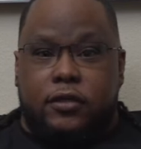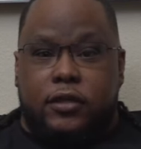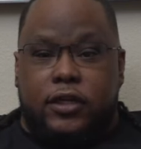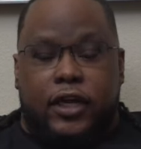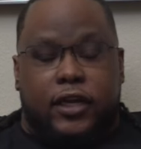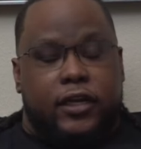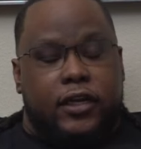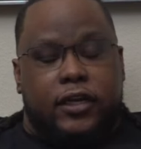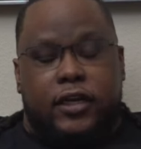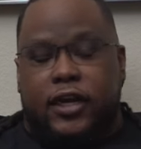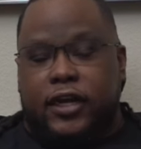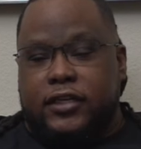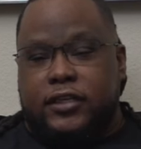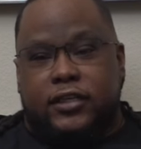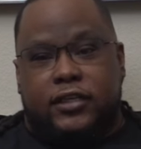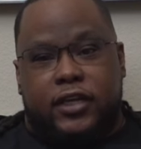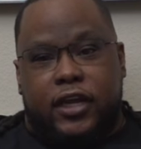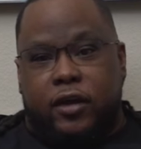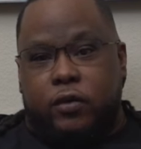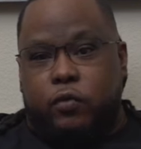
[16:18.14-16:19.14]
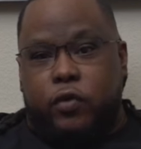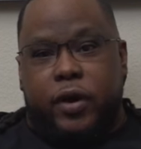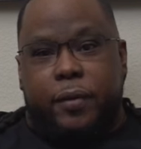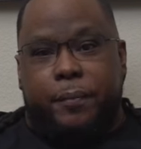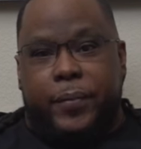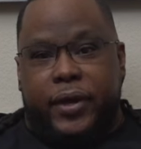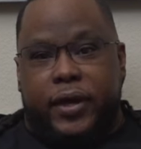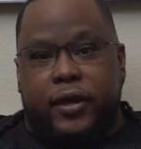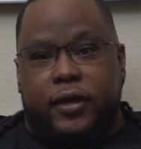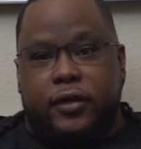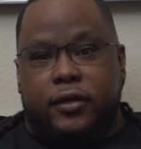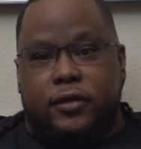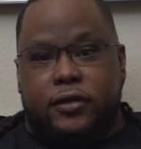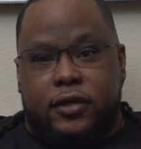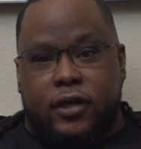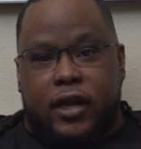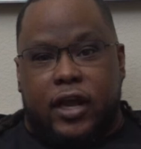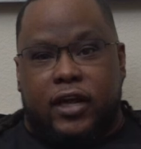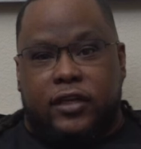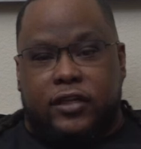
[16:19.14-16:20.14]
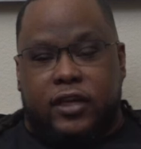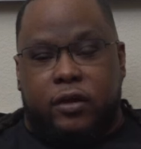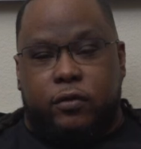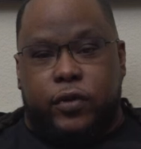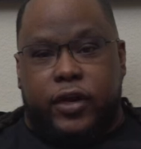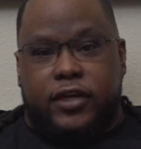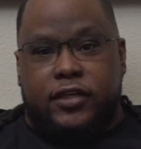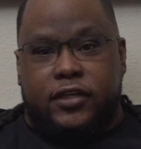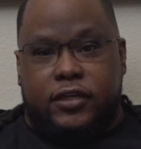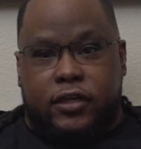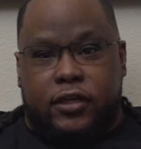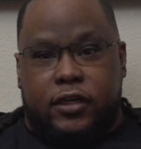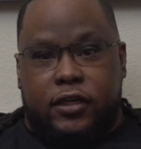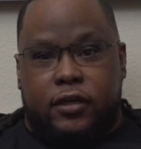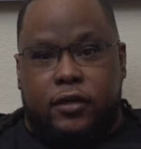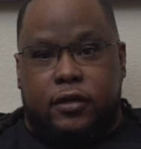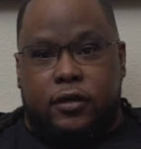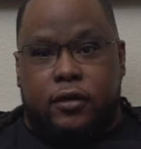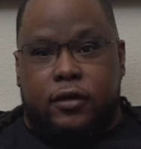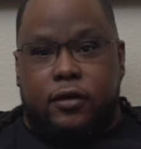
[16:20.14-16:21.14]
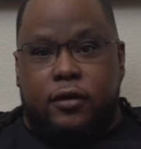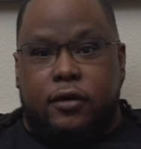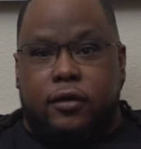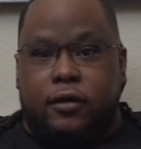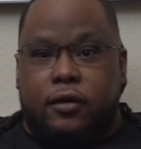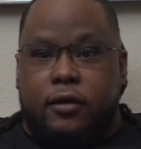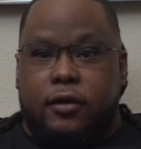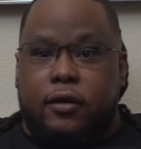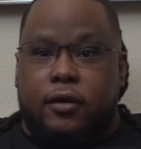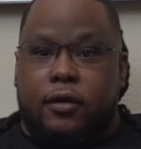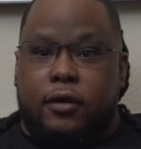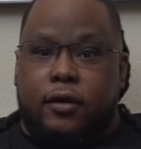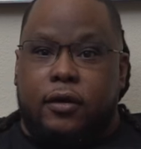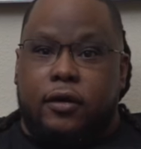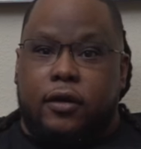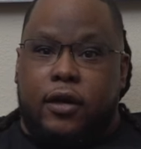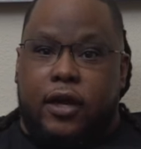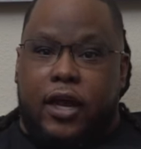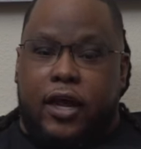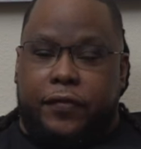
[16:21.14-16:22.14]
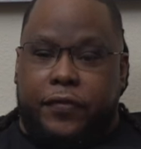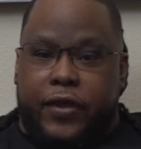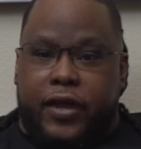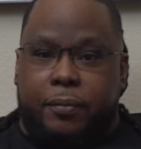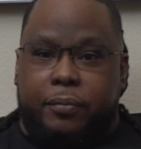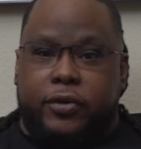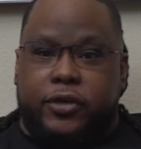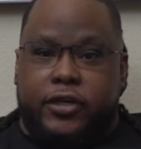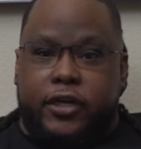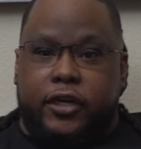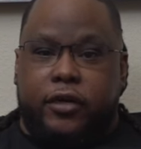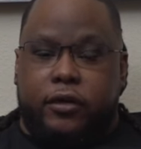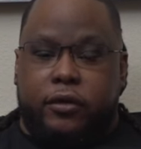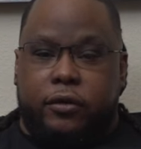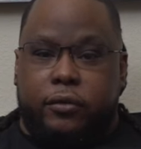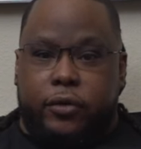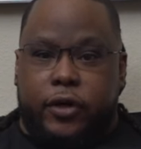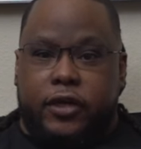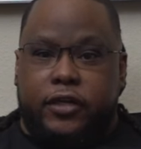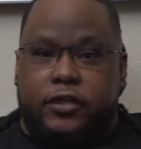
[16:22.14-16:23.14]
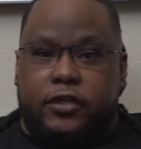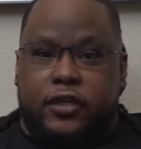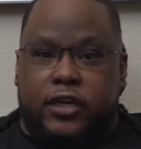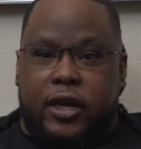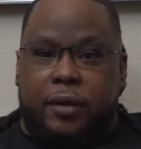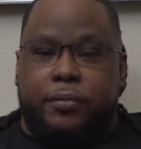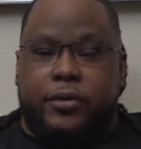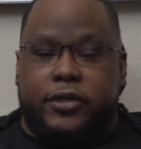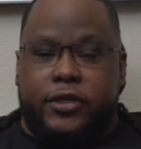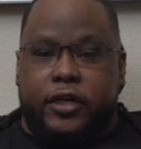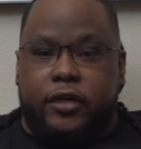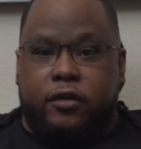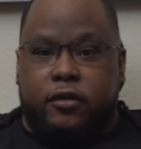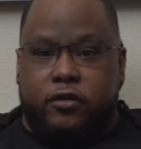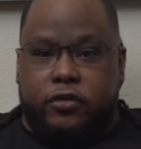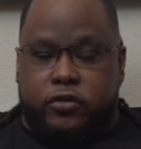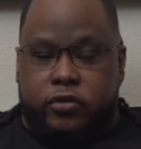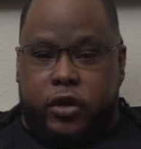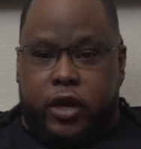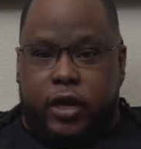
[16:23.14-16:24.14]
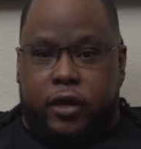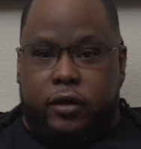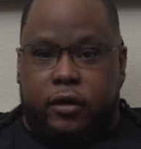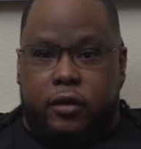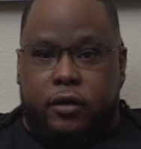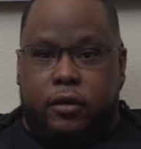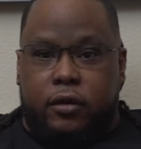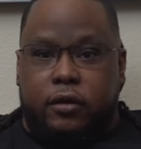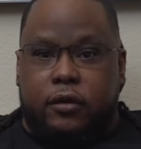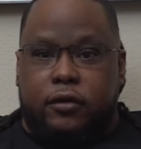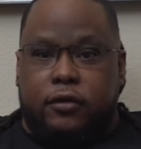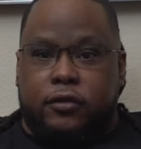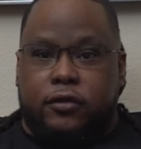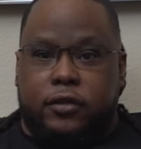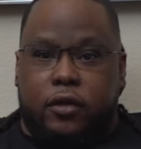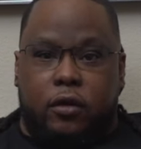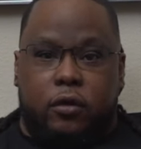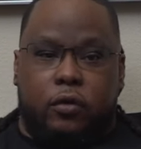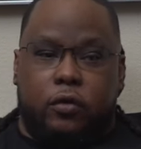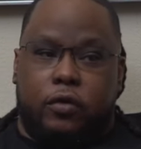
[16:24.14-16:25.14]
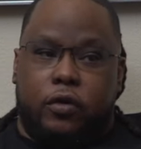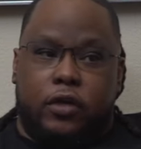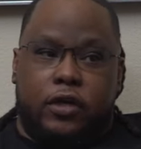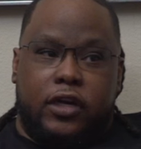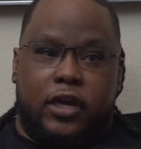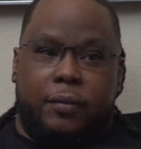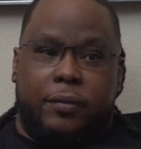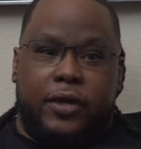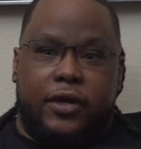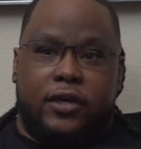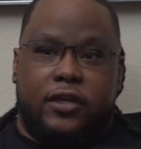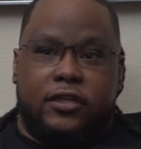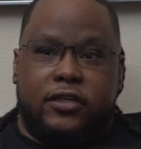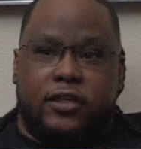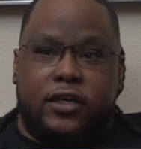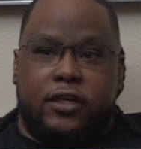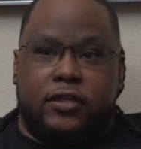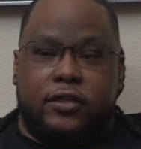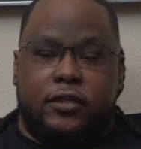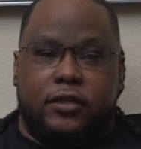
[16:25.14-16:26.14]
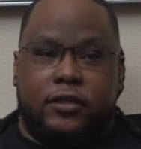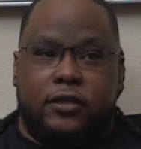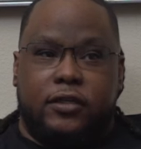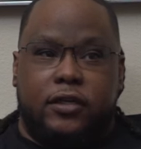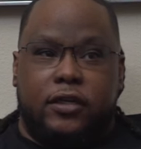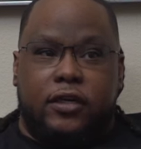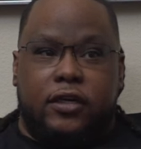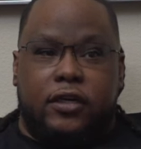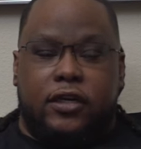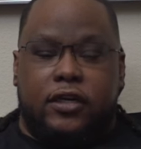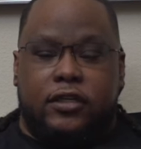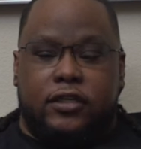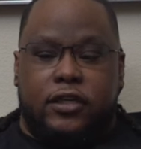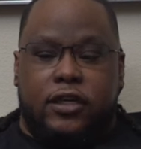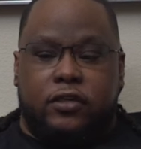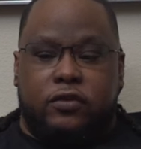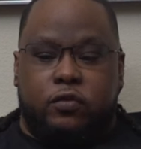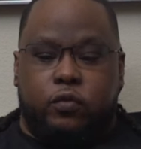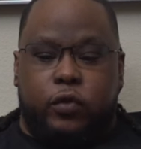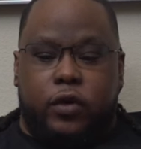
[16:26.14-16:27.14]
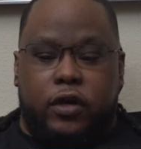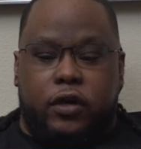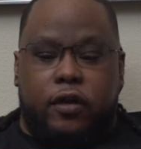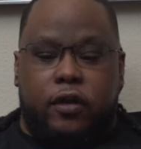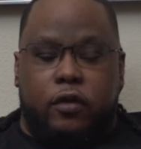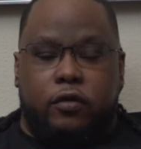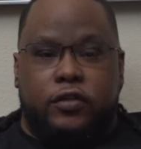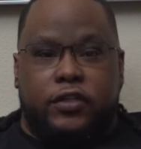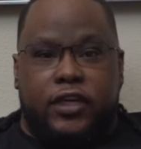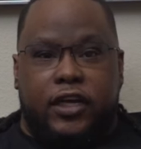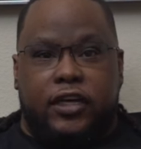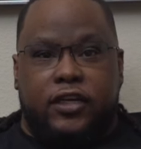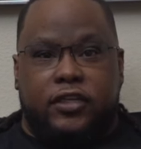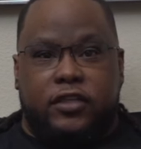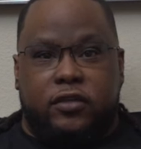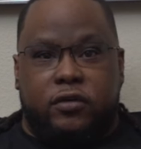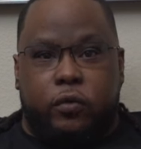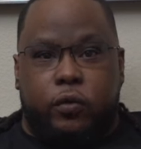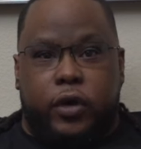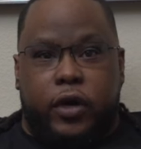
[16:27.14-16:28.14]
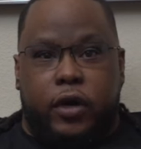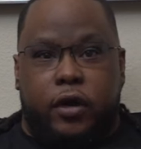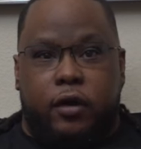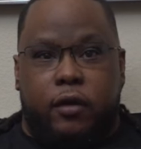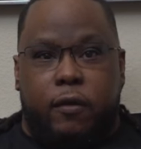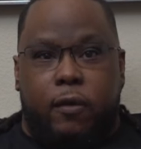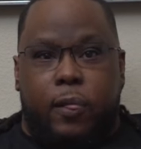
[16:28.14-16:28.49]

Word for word: they didn't hesitate one bit to lock that race in mm. at that particular race and that particular track. So I mean, it's just it's just one of those things to where